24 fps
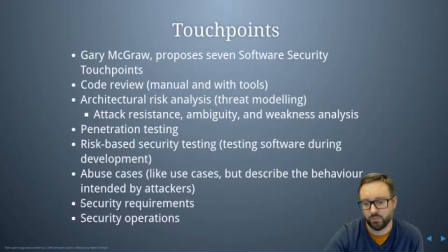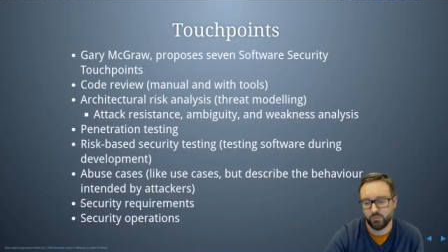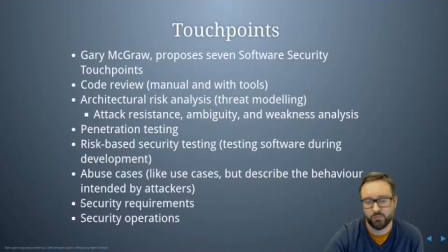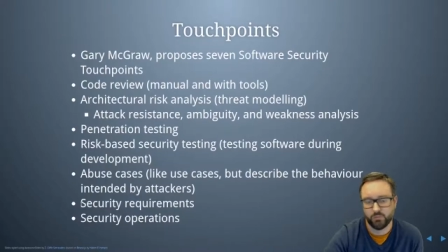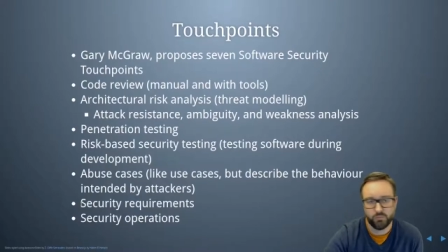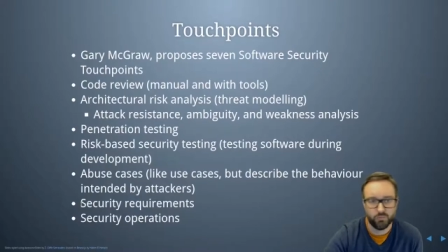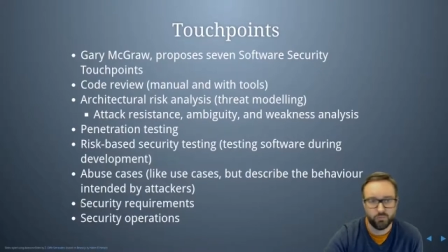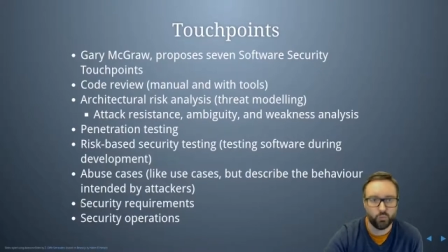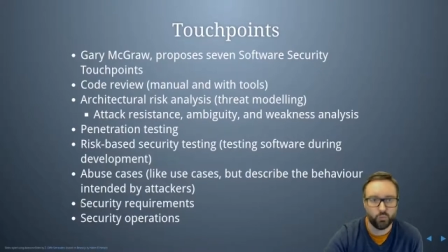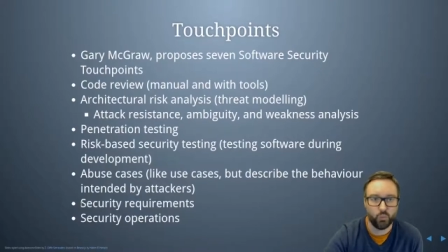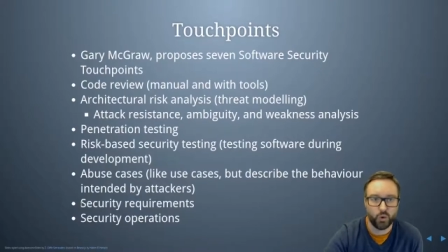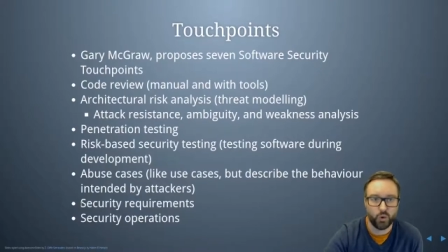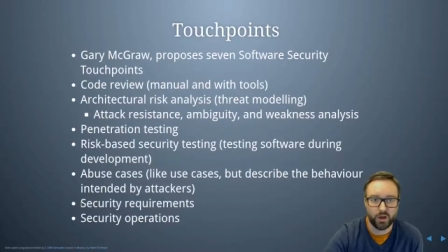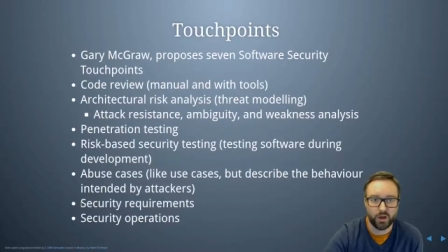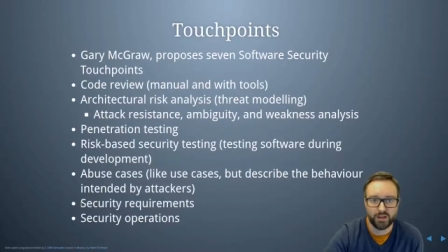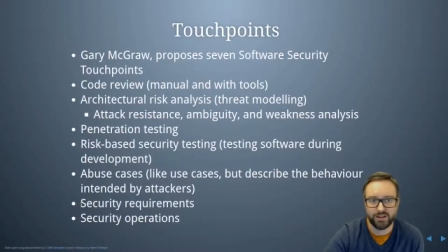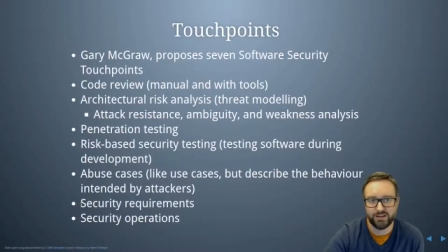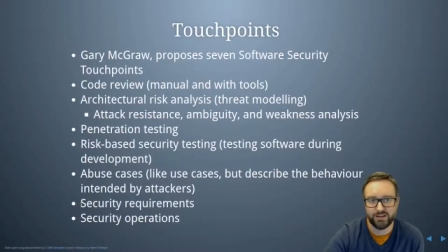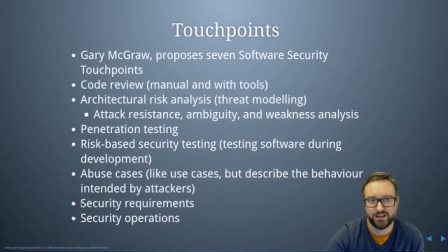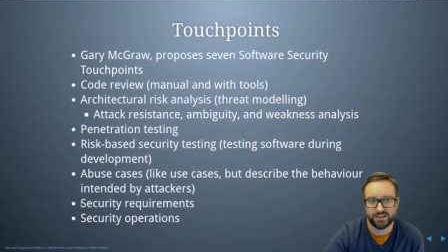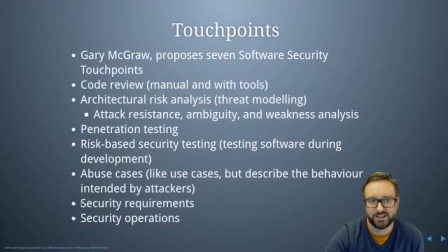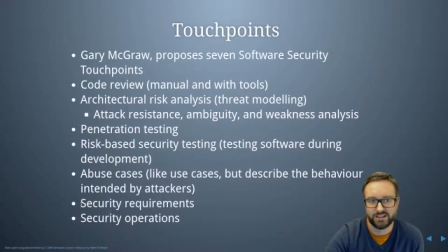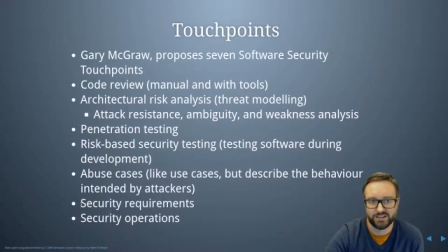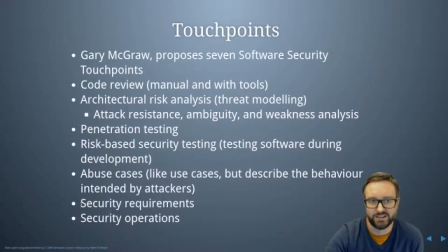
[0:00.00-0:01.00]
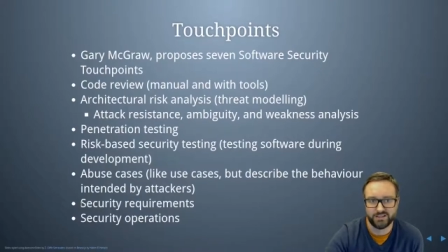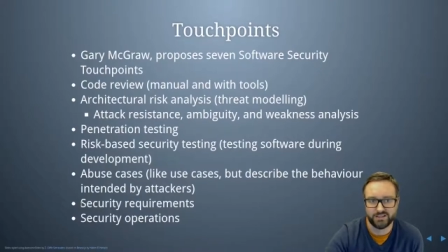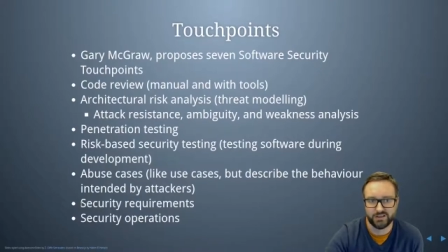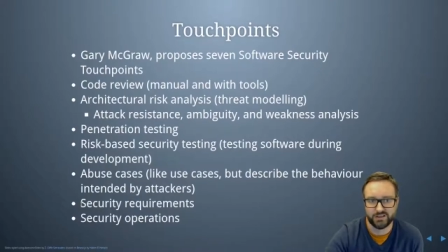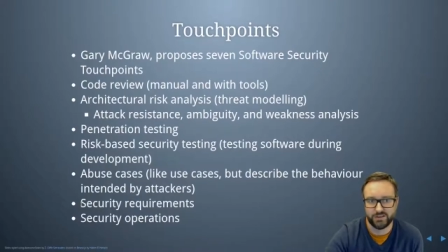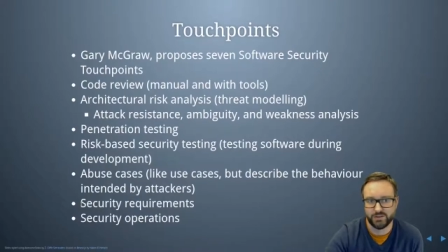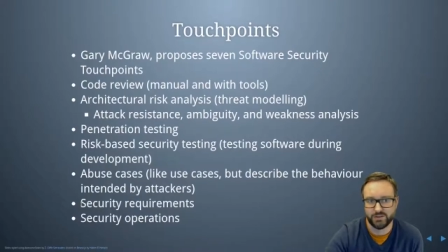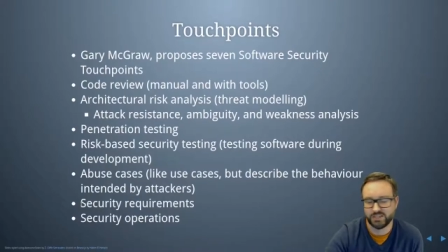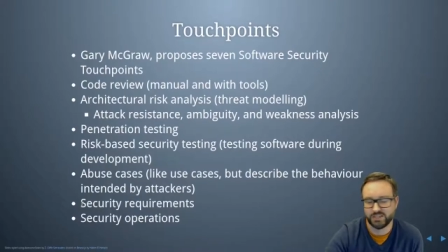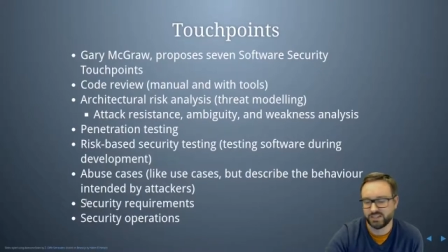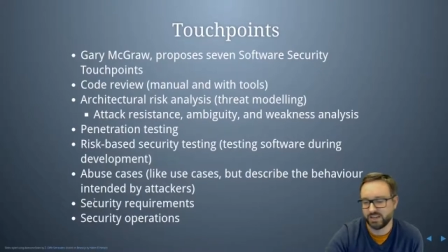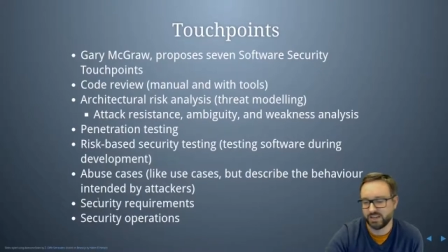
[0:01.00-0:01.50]
what you're actually trying to
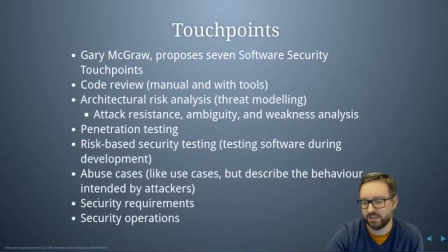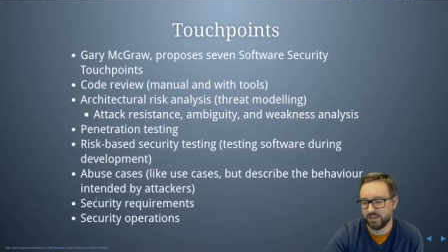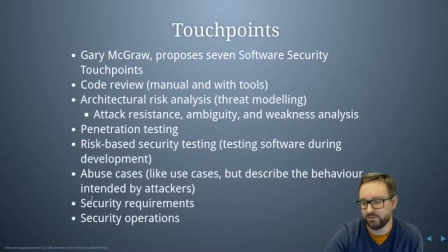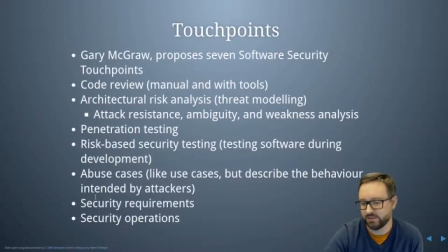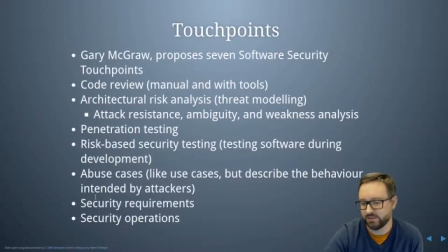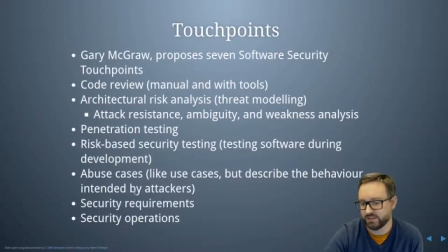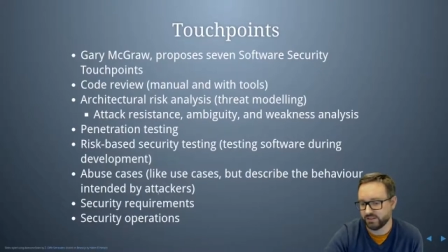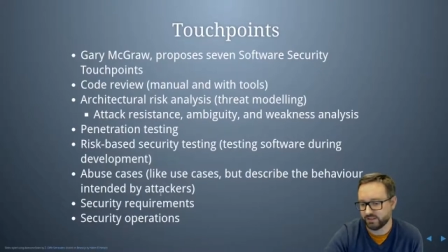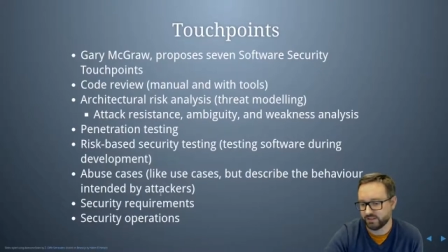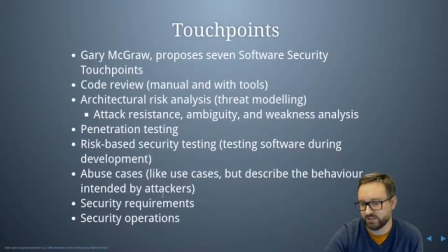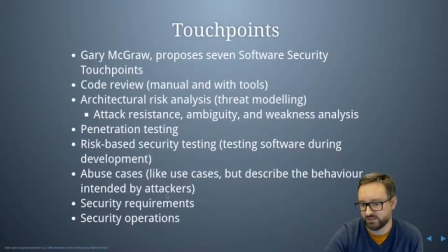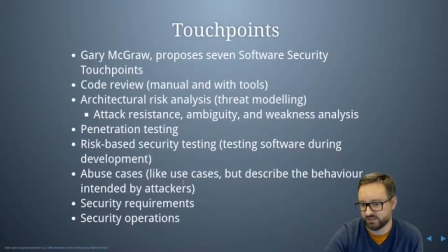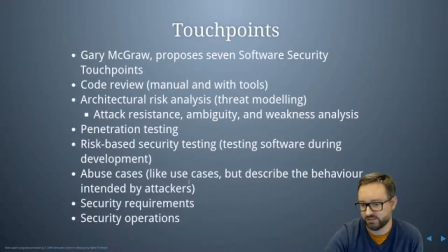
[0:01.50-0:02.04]
achieve in terms of